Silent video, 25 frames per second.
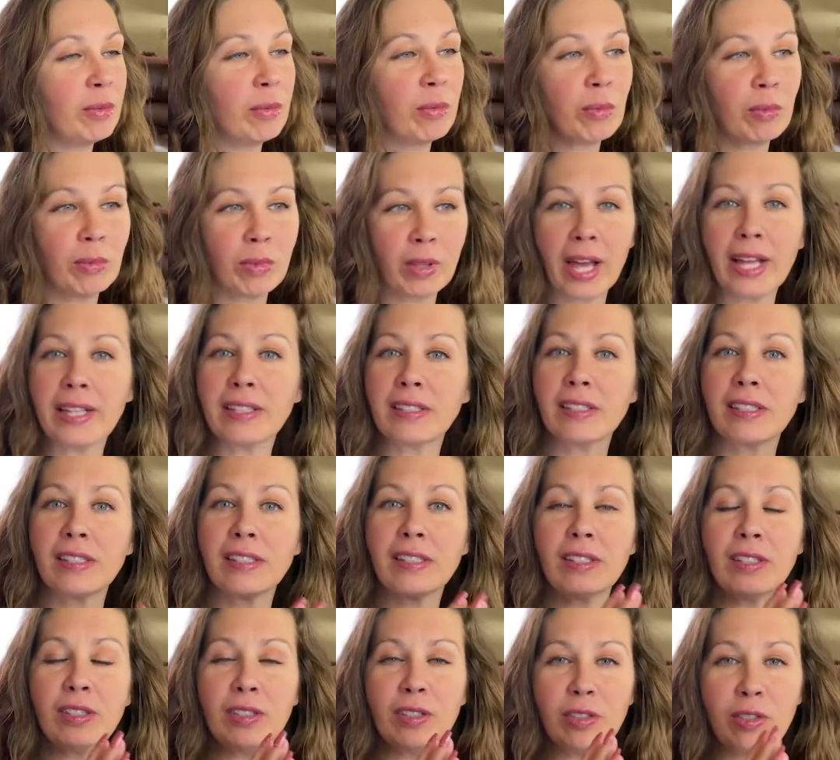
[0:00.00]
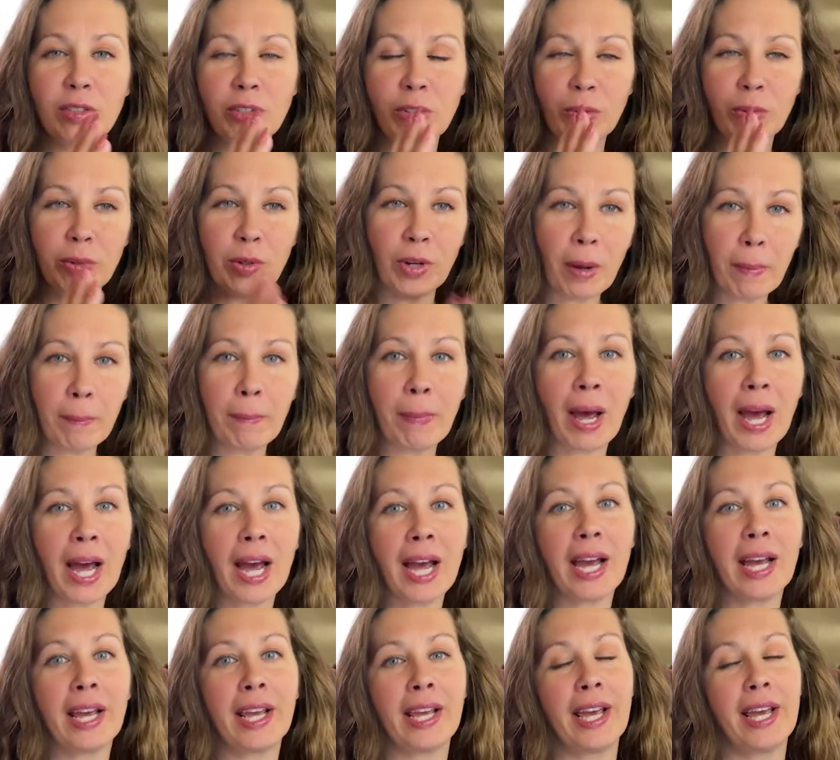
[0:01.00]
let's do
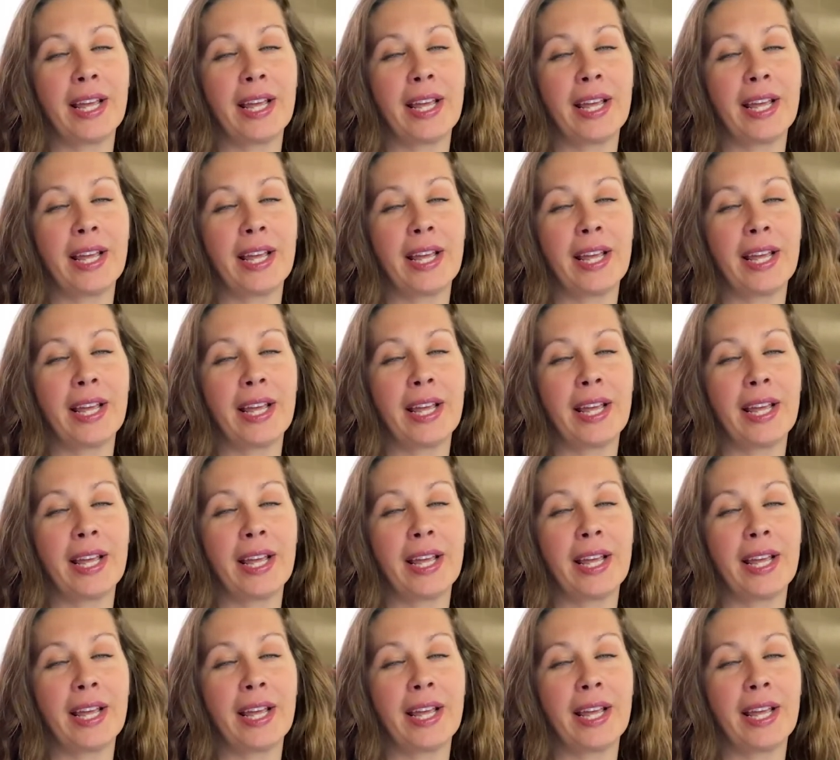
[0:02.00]
Numpy